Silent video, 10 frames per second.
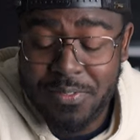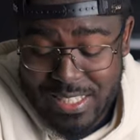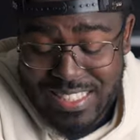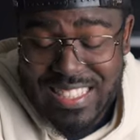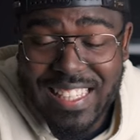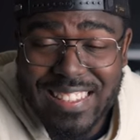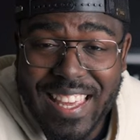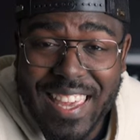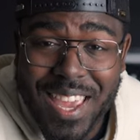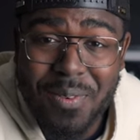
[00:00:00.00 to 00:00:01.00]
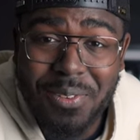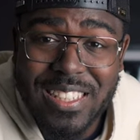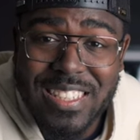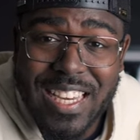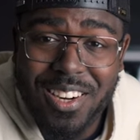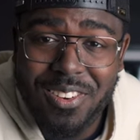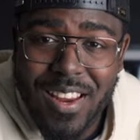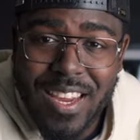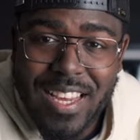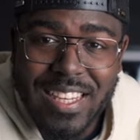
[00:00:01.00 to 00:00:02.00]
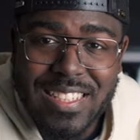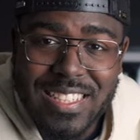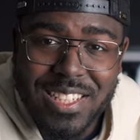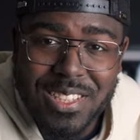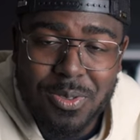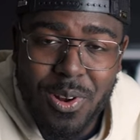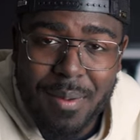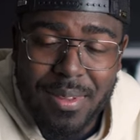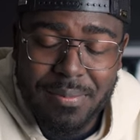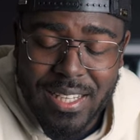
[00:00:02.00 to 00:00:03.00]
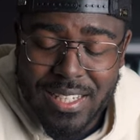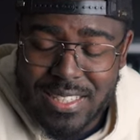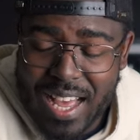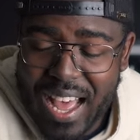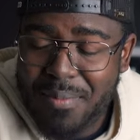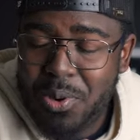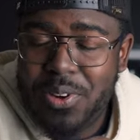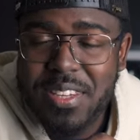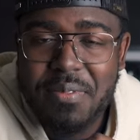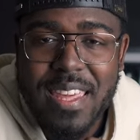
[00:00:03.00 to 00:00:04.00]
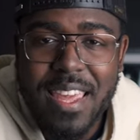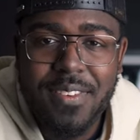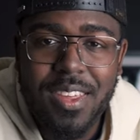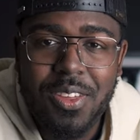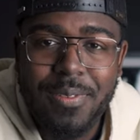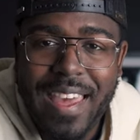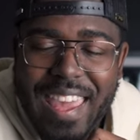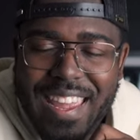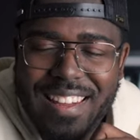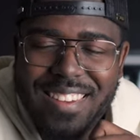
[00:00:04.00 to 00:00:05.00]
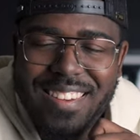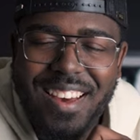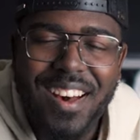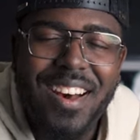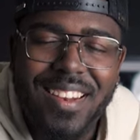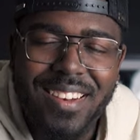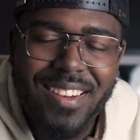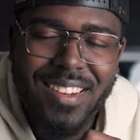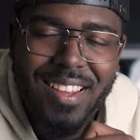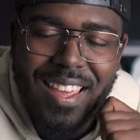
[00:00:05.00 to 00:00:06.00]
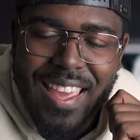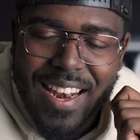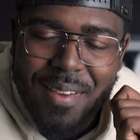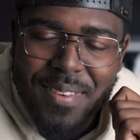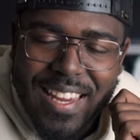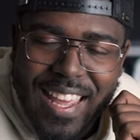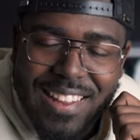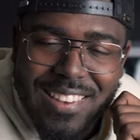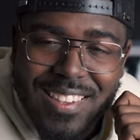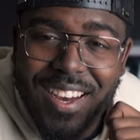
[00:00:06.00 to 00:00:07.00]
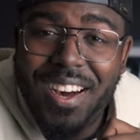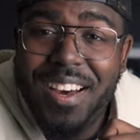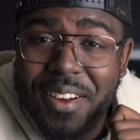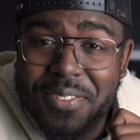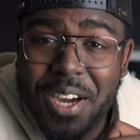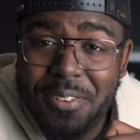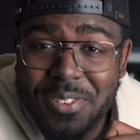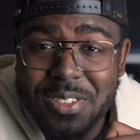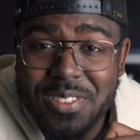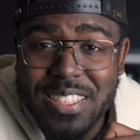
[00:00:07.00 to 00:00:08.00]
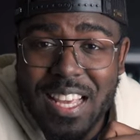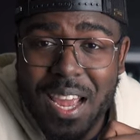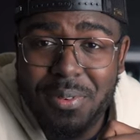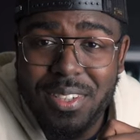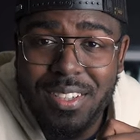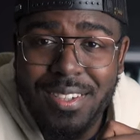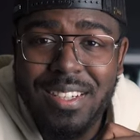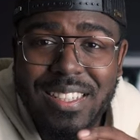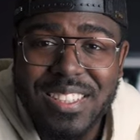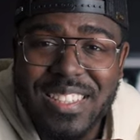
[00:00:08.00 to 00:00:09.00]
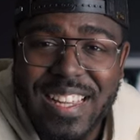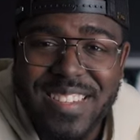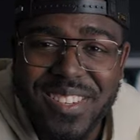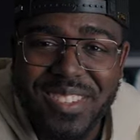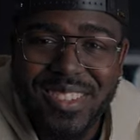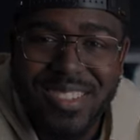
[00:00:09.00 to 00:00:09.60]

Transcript: of this 6K camera on this channel, consider subscribing, because I am going to be giving you a ton, and I mean a ton of coverage on this camera. So stay tuned.